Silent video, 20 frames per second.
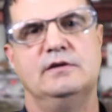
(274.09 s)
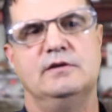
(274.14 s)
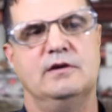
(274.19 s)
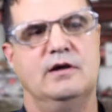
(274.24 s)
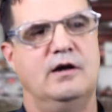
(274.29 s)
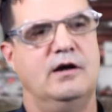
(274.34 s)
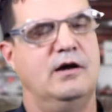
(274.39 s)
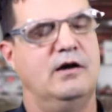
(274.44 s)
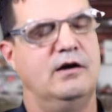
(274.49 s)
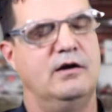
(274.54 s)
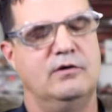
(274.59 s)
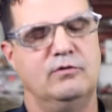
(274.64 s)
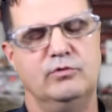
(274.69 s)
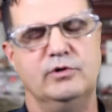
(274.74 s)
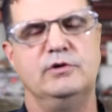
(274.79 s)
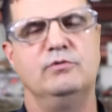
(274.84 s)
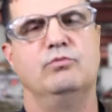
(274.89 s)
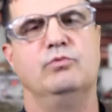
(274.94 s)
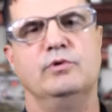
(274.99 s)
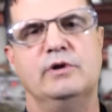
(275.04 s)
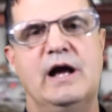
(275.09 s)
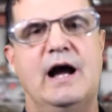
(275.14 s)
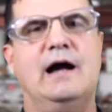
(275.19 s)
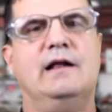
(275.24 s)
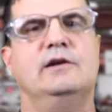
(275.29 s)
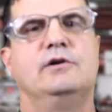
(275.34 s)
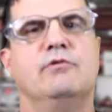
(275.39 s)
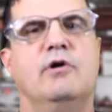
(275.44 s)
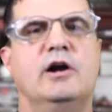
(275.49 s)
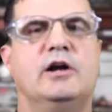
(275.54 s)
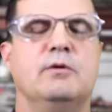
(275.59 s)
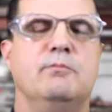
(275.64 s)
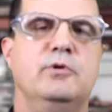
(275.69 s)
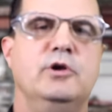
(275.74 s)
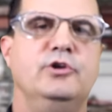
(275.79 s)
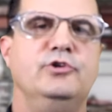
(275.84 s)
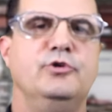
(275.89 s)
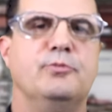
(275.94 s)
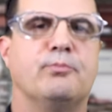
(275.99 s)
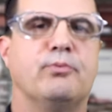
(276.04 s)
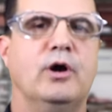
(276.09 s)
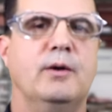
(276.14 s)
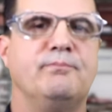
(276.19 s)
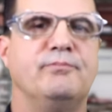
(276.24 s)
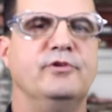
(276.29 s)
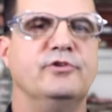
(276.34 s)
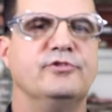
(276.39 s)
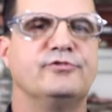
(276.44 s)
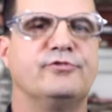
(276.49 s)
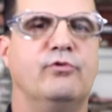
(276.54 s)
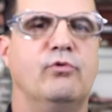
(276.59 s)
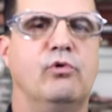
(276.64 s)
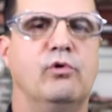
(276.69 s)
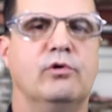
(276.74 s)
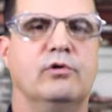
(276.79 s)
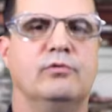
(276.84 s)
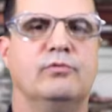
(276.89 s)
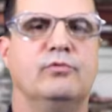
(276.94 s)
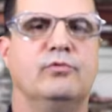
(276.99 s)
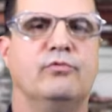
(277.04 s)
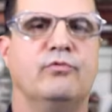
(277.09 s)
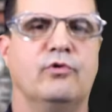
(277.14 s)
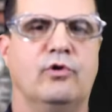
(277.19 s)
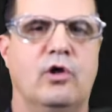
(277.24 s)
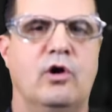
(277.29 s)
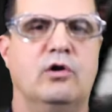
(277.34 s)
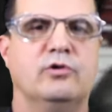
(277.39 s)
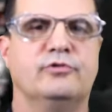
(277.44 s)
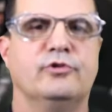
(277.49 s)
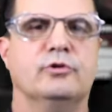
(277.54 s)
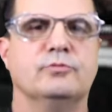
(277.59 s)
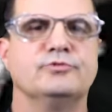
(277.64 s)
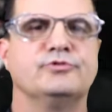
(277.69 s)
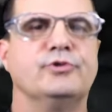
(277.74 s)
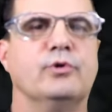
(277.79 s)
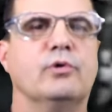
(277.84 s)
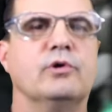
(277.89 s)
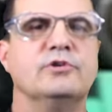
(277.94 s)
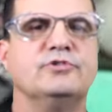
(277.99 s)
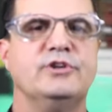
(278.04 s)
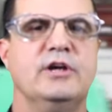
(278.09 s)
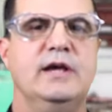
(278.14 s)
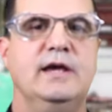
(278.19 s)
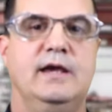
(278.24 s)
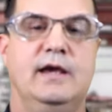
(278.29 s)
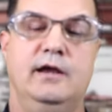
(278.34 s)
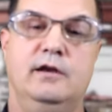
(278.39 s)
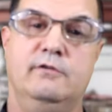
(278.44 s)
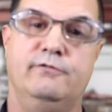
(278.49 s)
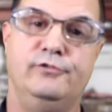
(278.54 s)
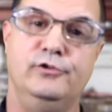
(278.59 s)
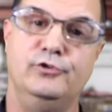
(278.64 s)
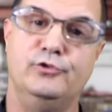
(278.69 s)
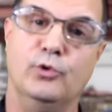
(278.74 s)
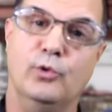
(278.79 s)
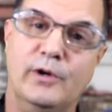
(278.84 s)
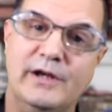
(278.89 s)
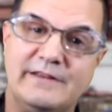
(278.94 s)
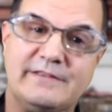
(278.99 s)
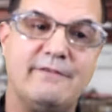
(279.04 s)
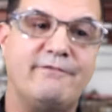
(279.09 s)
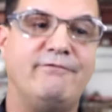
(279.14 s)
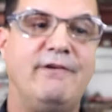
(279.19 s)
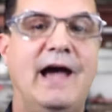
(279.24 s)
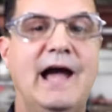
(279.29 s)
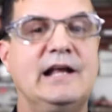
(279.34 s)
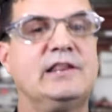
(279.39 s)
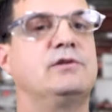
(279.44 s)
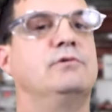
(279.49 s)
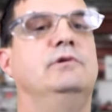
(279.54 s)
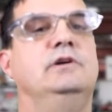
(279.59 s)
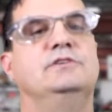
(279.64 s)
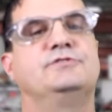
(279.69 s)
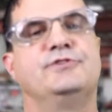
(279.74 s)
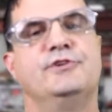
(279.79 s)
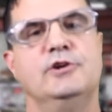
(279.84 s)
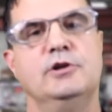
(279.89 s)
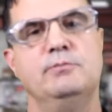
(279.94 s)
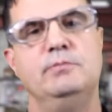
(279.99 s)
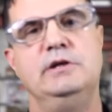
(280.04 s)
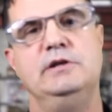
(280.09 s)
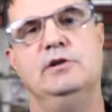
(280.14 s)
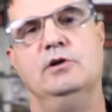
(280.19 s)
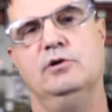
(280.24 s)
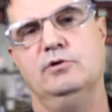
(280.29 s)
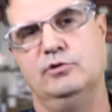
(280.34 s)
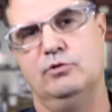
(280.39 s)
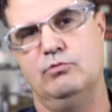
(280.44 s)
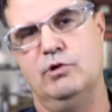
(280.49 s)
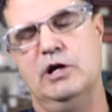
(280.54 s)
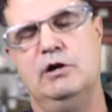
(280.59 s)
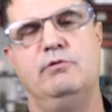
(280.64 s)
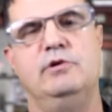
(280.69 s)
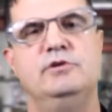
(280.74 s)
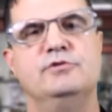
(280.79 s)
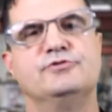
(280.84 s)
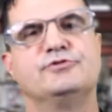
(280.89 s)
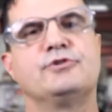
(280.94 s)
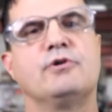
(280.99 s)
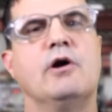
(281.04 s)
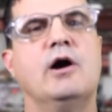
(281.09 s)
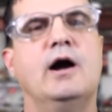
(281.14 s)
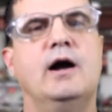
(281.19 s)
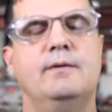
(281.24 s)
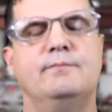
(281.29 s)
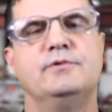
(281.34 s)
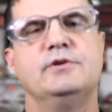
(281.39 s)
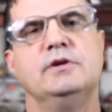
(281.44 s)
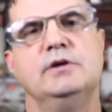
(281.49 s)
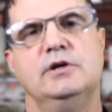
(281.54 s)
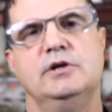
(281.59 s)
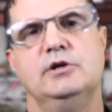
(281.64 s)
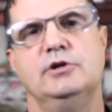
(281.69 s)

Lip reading: We would highly recommend you prep this for long-term storage. And if you do it at the factory, it's going to be done the way we described.